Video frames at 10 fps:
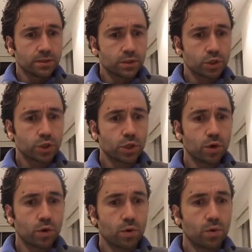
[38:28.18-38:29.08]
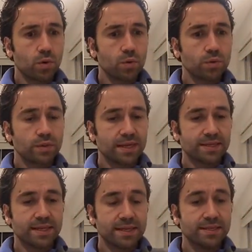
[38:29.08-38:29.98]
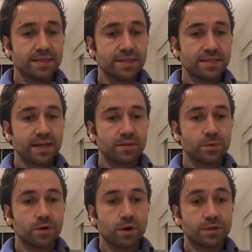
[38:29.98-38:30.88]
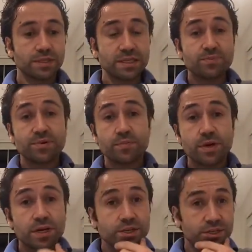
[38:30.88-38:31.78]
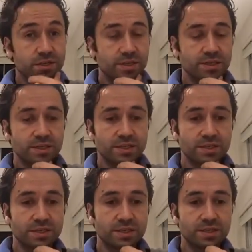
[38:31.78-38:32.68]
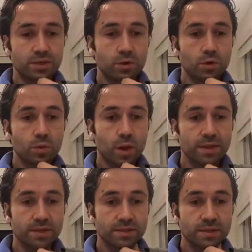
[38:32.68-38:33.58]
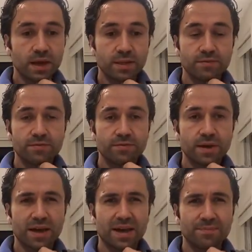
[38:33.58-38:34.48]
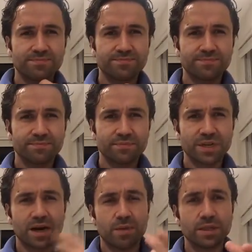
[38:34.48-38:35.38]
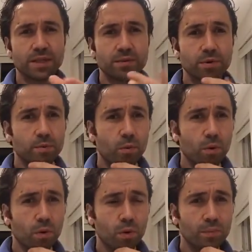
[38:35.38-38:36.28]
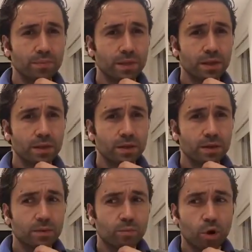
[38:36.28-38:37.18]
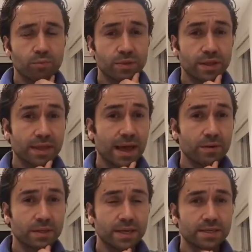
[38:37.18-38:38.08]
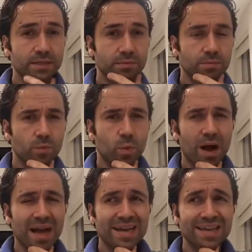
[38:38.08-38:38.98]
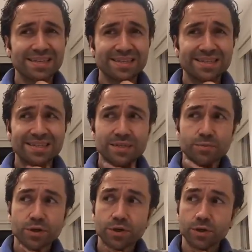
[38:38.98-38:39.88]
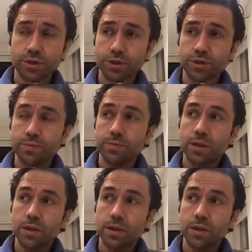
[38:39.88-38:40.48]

so that's analytics. Then we've got deep immersion. This is a this is a cool one that's kind of uh, become a little bit more popular nowadays. Why is this? Because